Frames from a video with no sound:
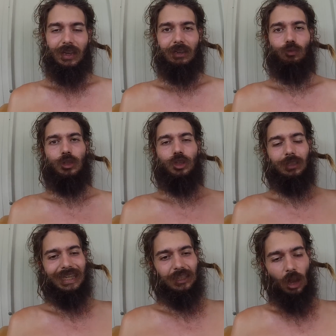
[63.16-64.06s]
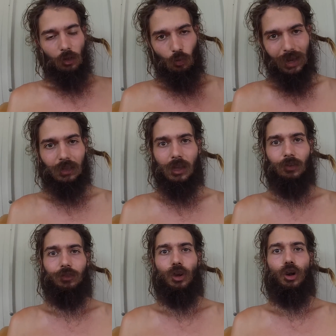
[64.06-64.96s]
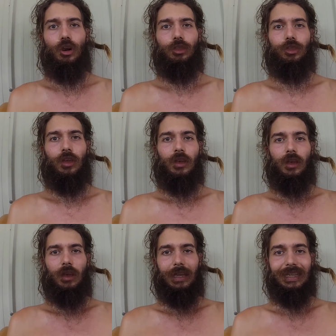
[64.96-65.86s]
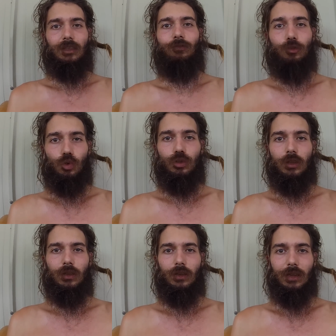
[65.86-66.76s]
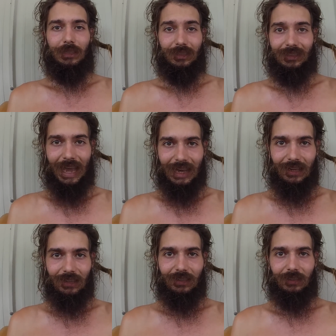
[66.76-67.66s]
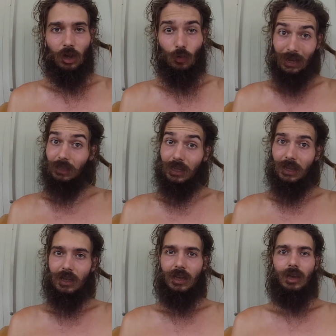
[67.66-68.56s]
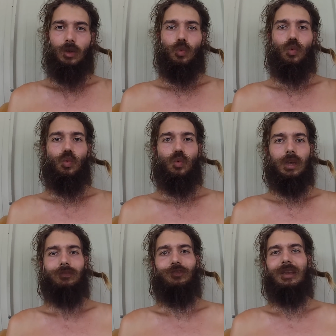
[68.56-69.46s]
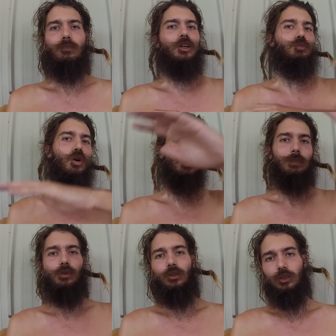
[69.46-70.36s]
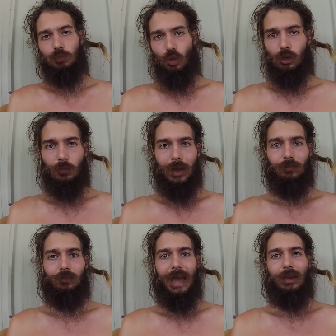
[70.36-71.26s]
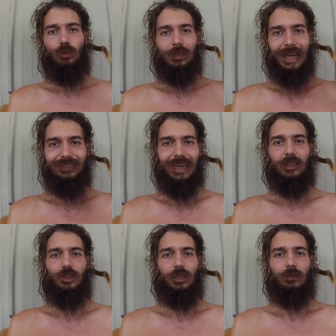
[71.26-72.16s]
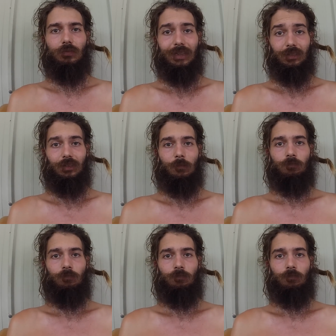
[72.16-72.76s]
If we just eat directly off the earth and eat the food instead, directly, we can feed much more people on a smaller amount of land with less energy invested.